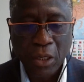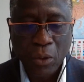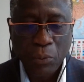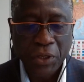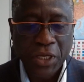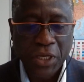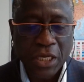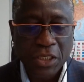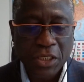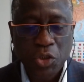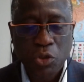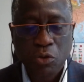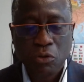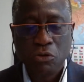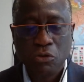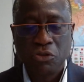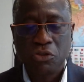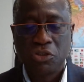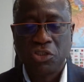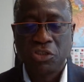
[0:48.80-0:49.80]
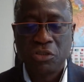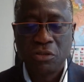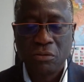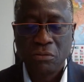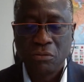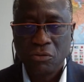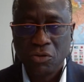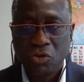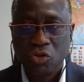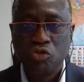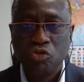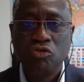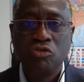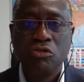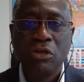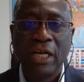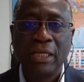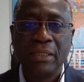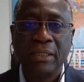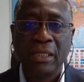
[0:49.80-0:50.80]
We can choose to
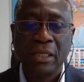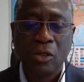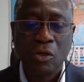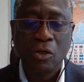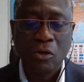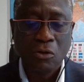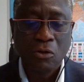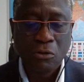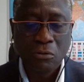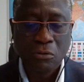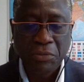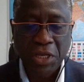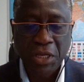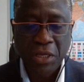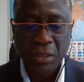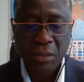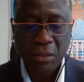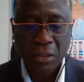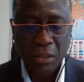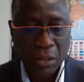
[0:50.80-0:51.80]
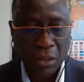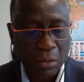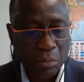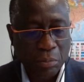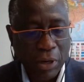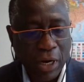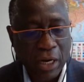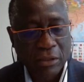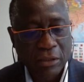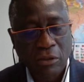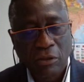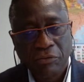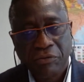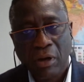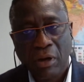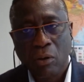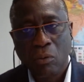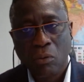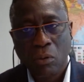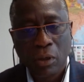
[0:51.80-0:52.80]
look at the gloomy part of
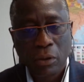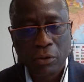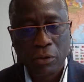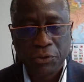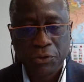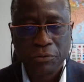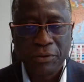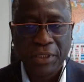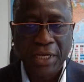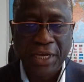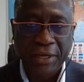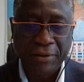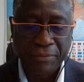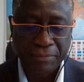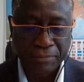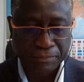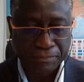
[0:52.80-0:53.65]
our world today.